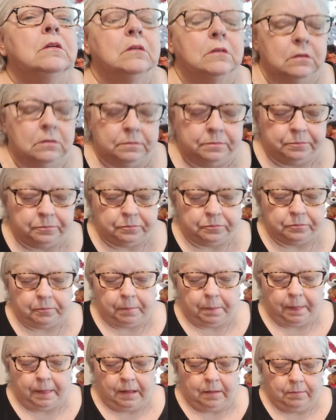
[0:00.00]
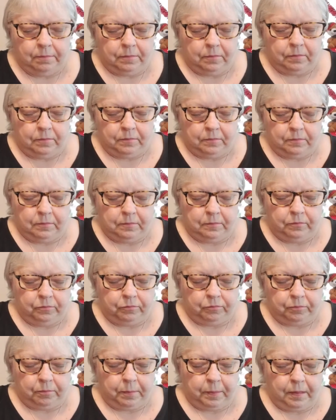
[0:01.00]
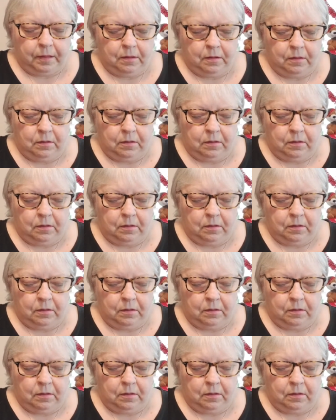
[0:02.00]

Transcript: know that I love you and God loves you too.